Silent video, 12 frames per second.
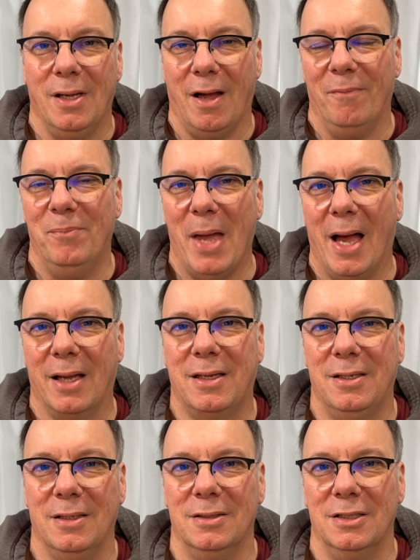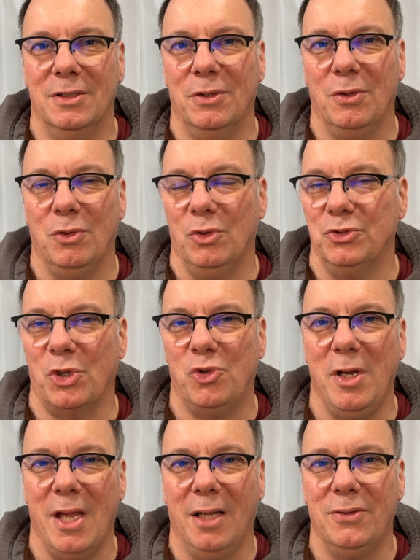I'm back. It was a
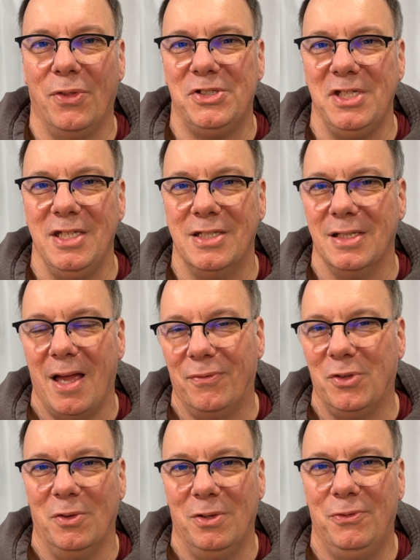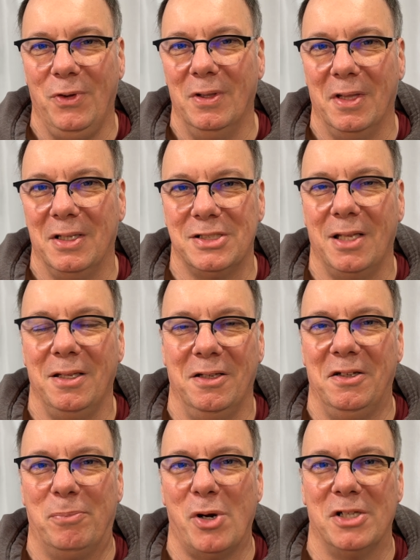great end of the season after feeling slightly
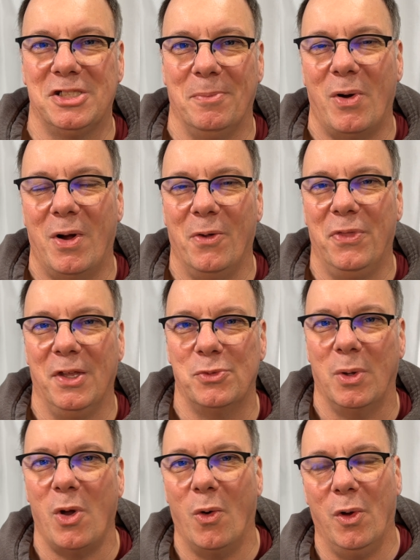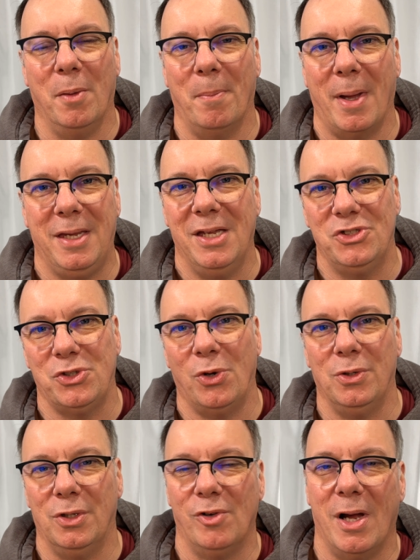depressed about how things were going. My kids
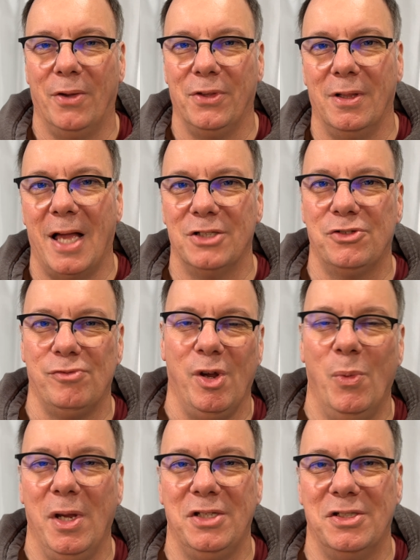turned it around the last 3 weeks